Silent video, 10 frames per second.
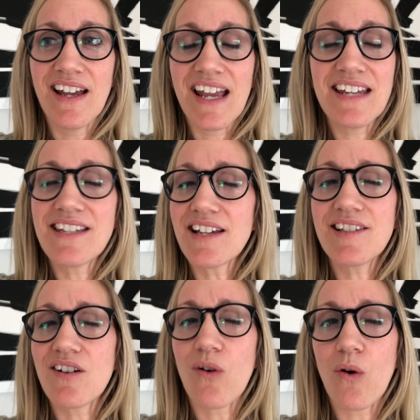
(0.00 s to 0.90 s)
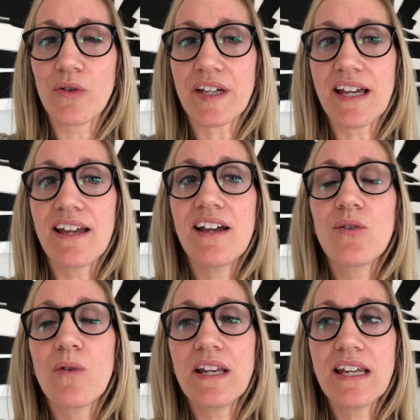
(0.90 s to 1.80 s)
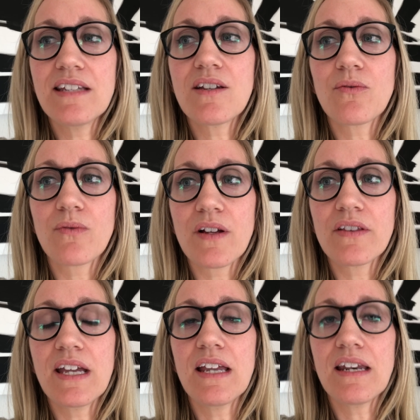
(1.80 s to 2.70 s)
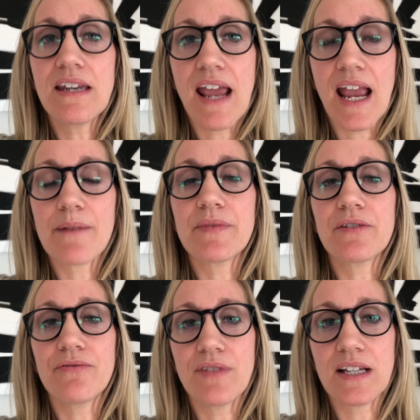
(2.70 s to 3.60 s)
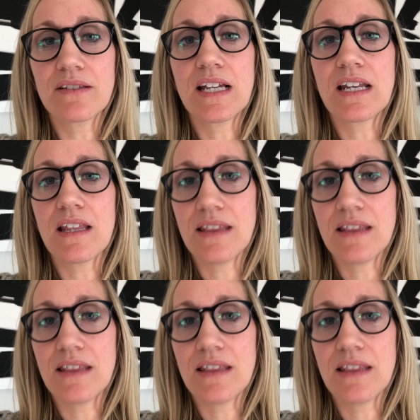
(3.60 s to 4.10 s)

It doesn't hold it. We need to really name the feeling